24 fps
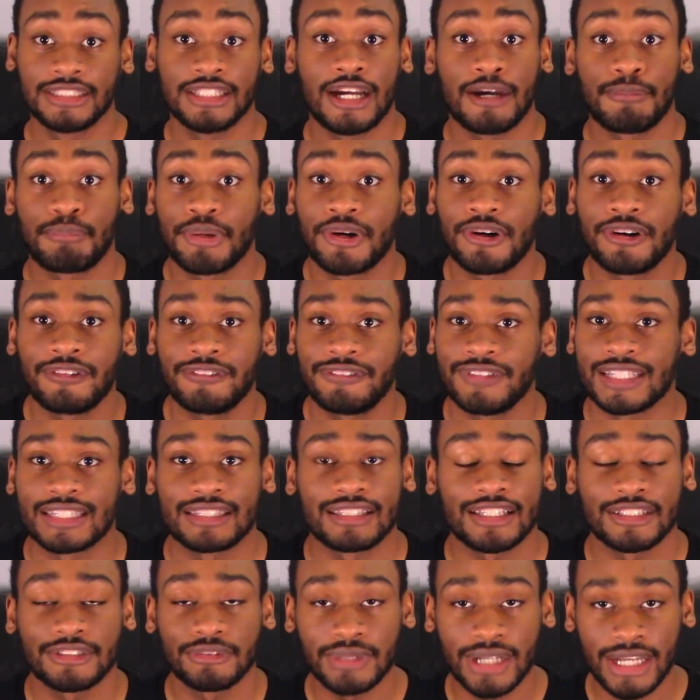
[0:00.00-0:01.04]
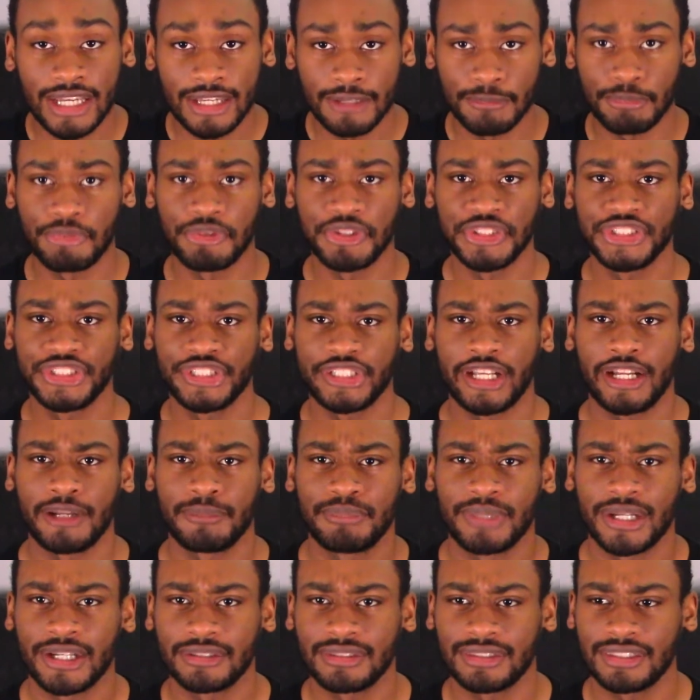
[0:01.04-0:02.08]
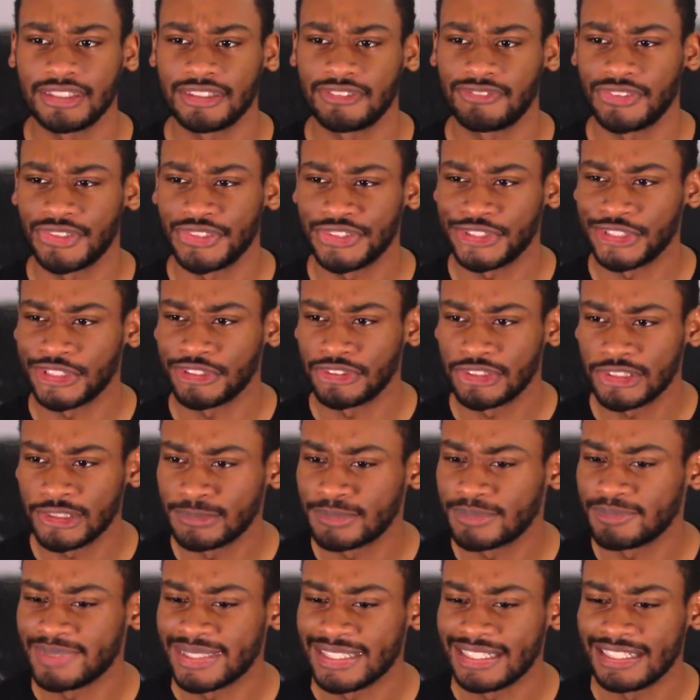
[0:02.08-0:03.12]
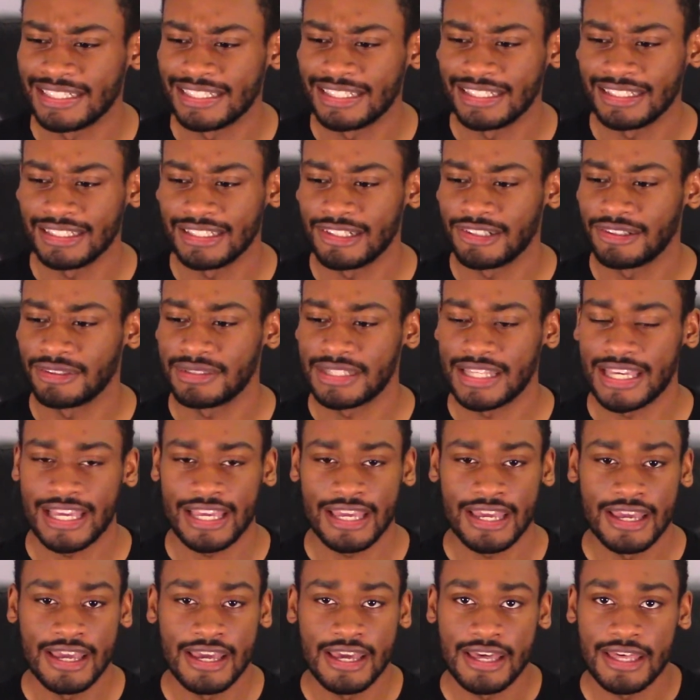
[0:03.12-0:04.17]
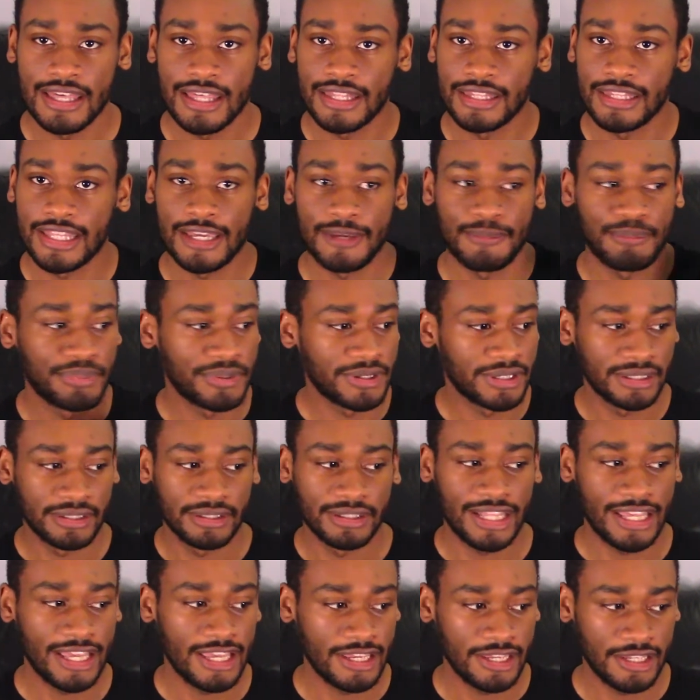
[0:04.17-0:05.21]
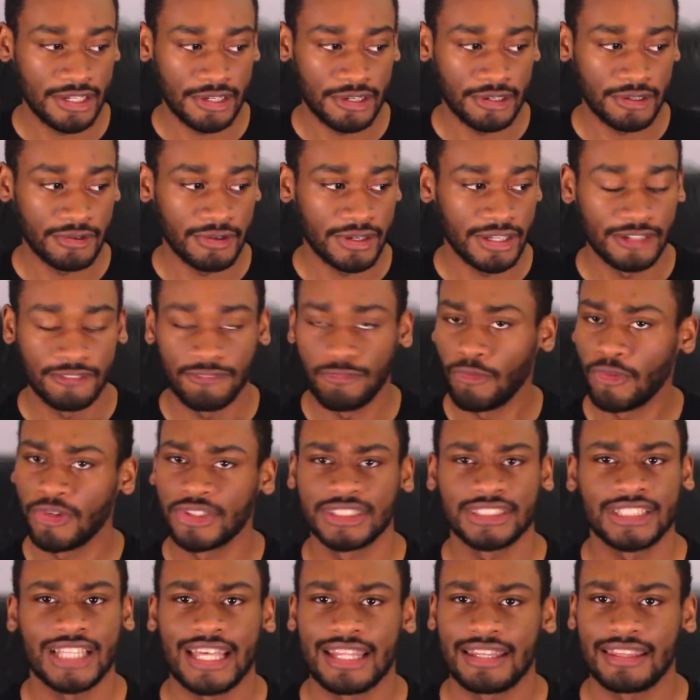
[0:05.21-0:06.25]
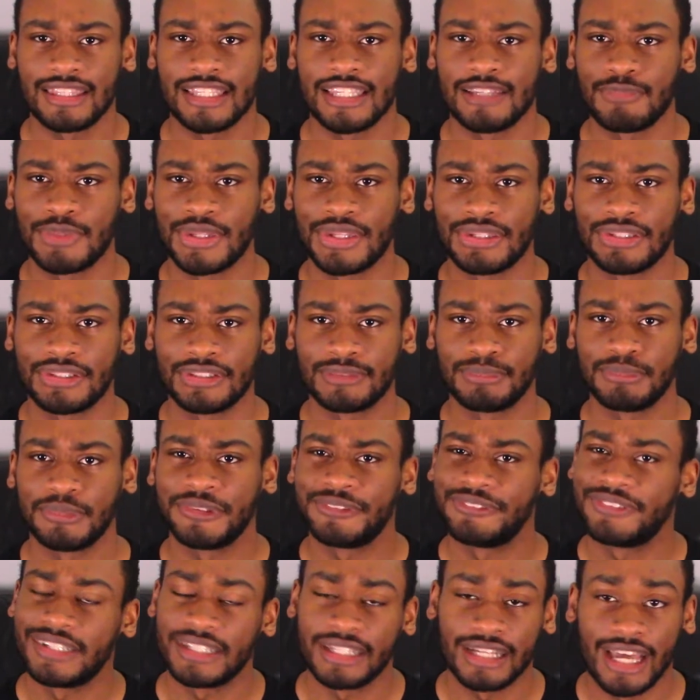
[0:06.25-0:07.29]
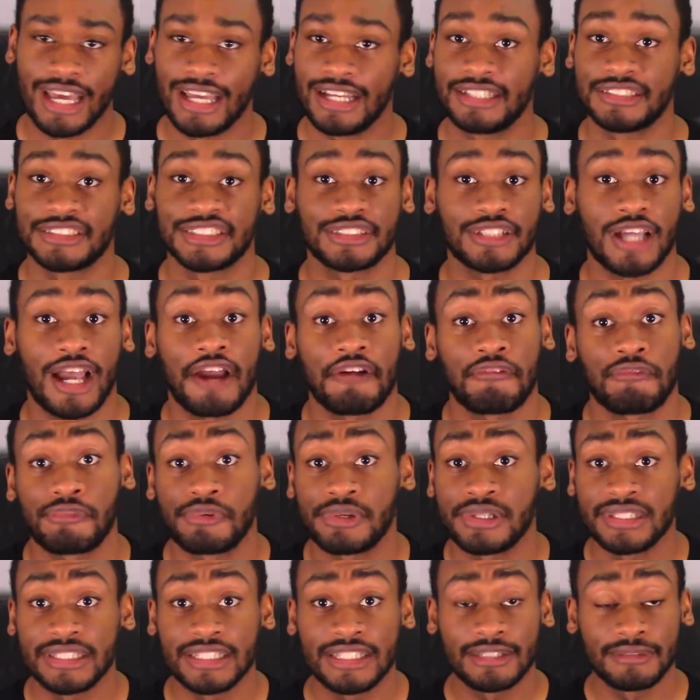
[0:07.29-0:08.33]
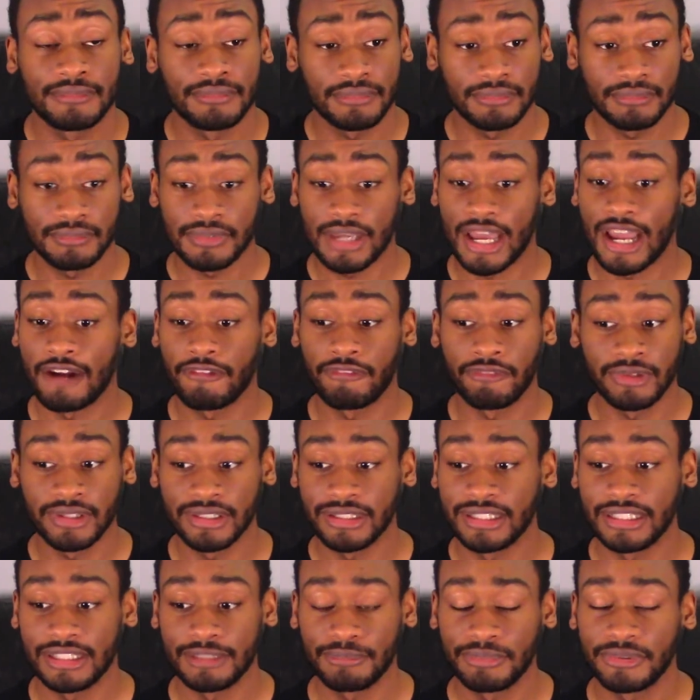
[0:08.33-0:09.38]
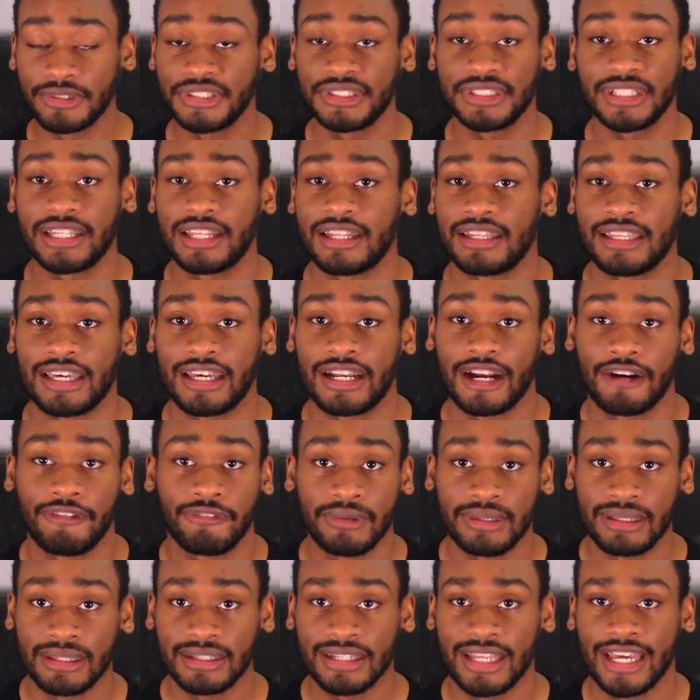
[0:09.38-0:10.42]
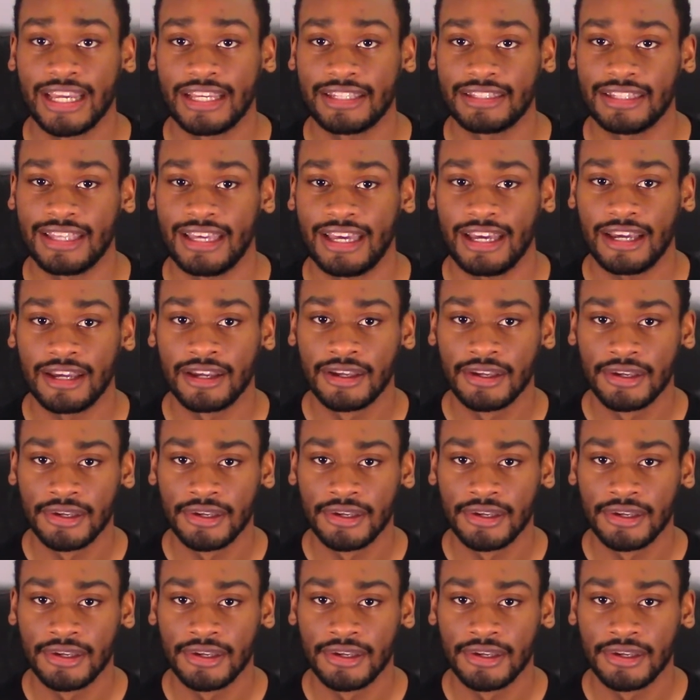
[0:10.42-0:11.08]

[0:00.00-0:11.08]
perfect. That's what I appreciate about this version of Superman, and they enforce that theme in this movie, and I really appreciated that. I really like that.